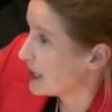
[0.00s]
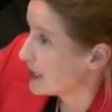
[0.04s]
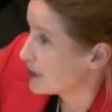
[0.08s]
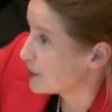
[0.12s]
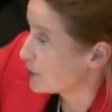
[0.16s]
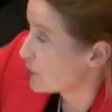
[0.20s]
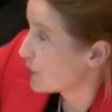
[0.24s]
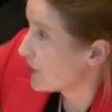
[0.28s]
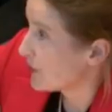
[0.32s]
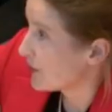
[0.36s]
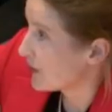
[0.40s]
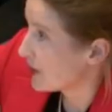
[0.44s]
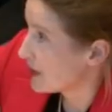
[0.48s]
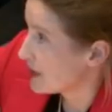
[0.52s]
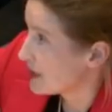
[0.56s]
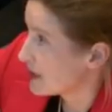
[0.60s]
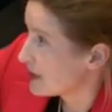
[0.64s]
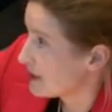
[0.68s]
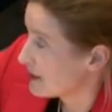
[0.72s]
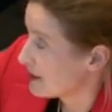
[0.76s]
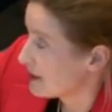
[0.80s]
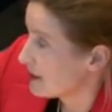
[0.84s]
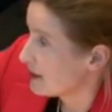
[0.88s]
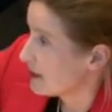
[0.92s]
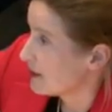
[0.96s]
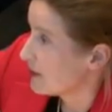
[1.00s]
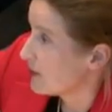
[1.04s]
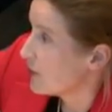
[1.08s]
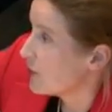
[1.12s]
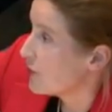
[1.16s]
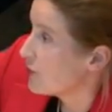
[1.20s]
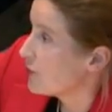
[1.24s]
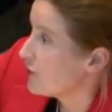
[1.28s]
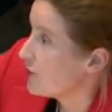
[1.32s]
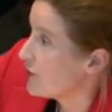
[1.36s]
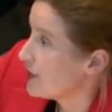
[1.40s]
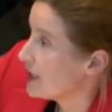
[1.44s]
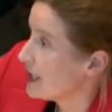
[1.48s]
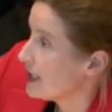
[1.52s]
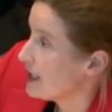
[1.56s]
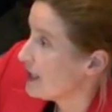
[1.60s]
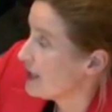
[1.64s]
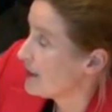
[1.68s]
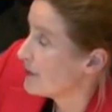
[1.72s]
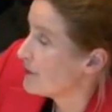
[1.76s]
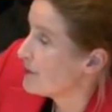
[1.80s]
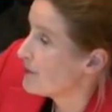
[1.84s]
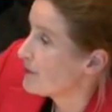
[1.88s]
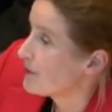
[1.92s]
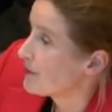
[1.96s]
bears with it
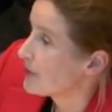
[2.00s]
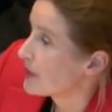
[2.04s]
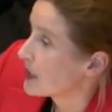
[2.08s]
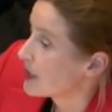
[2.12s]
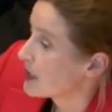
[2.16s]
the